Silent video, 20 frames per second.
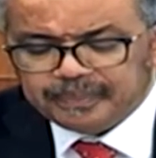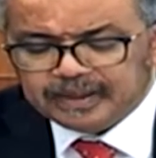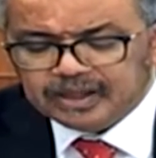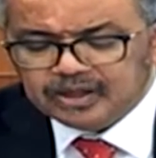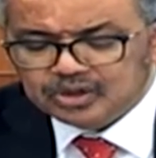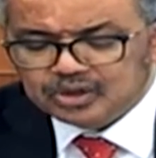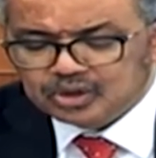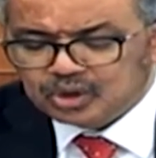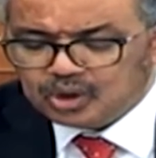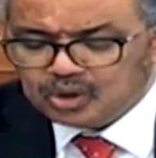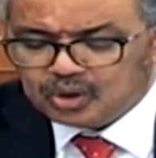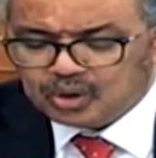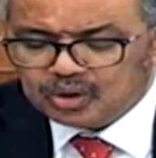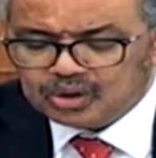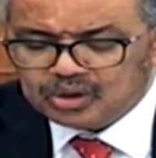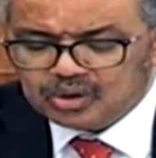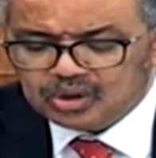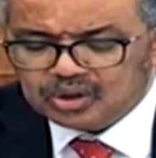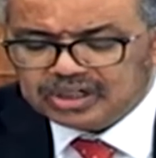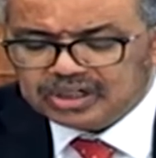So-called
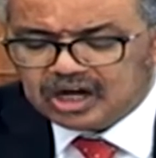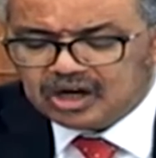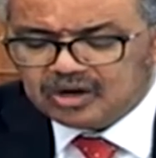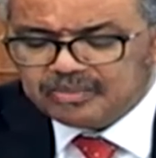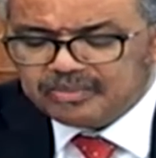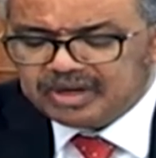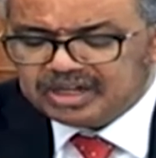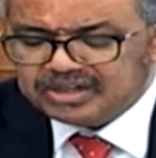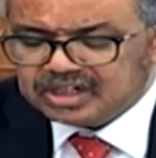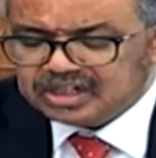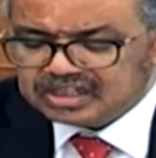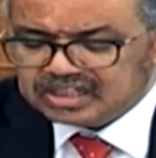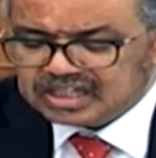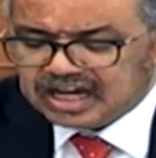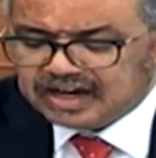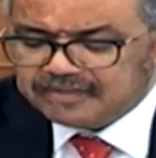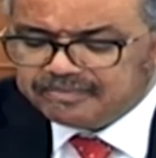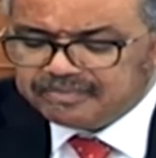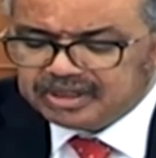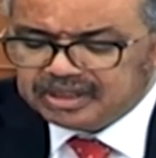lockdown measures
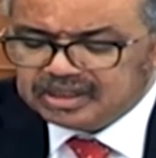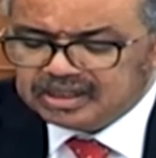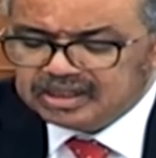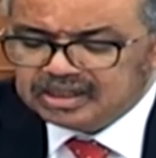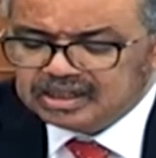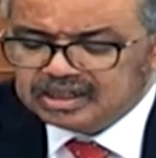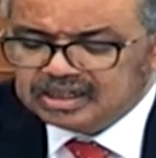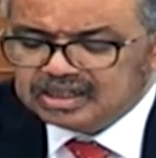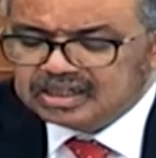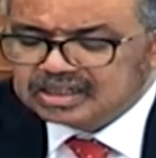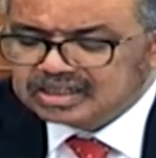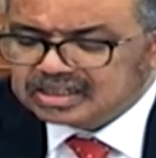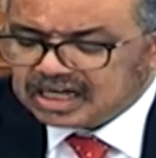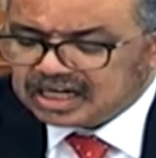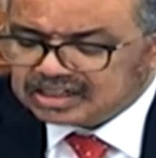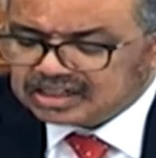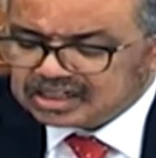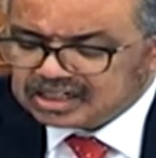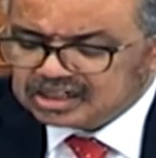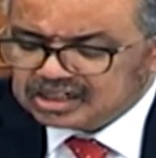have been
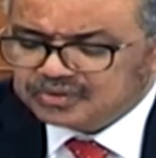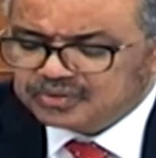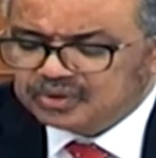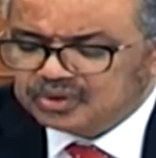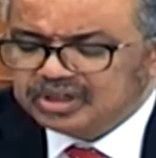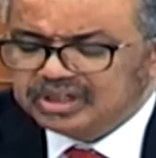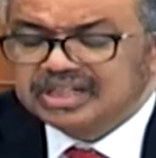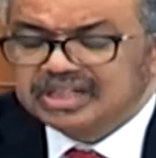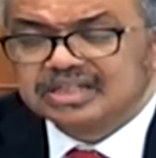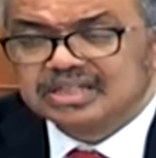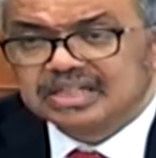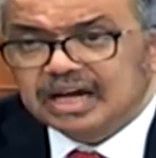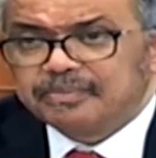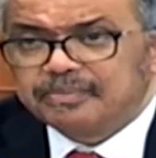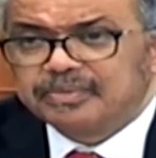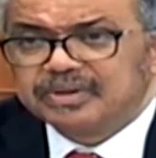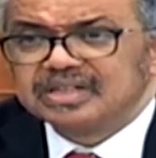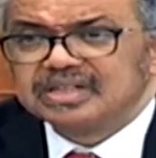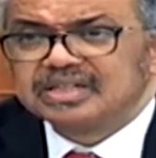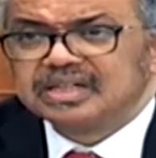successful in
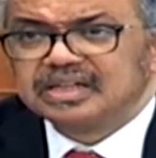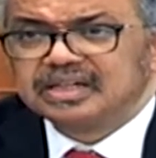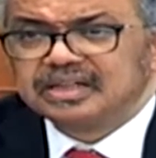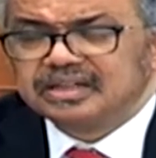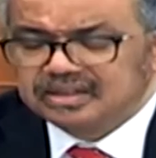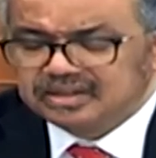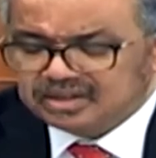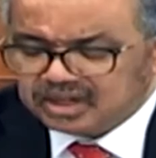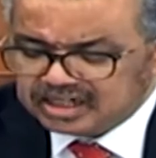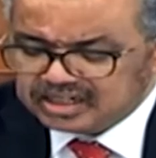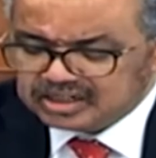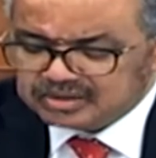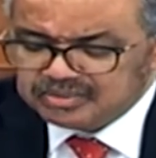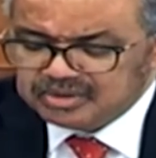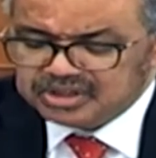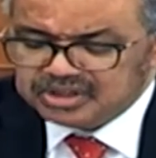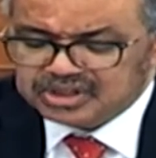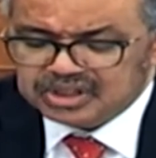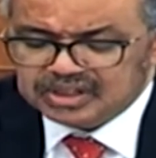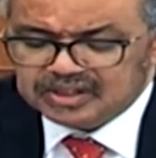suppressing
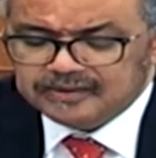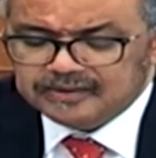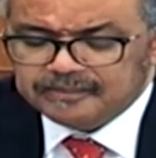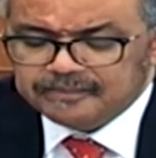transmission.